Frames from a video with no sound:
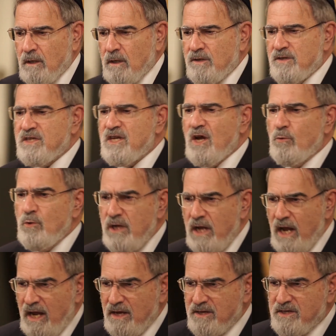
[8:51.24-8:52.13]
So
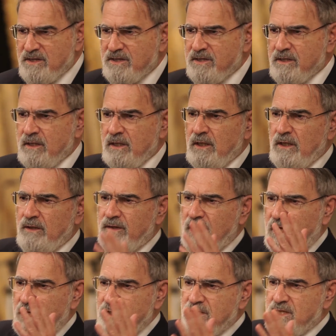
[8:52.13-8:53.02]
yes,
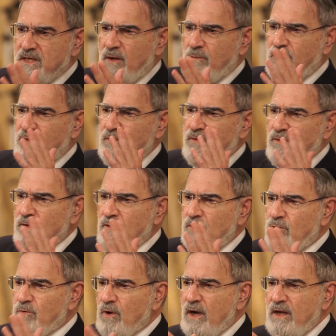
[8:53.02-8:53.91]
there is some
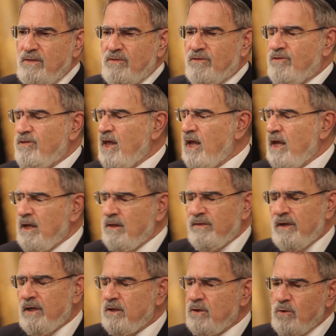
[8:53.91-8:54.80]
great thing
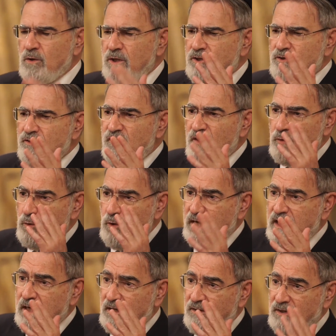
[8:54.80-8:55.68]
that you can do
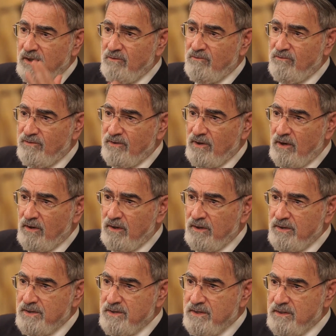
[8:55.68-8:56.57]
here in
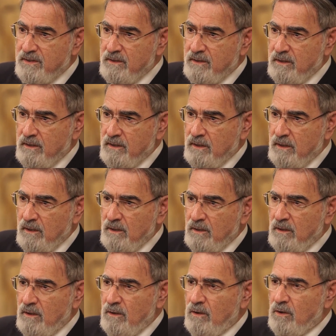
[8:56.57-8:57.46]
Florence
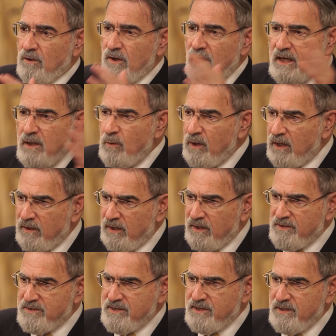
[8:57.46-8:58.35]
or anywhere
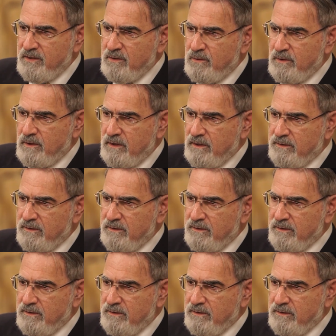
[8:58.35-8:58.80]
else in the world.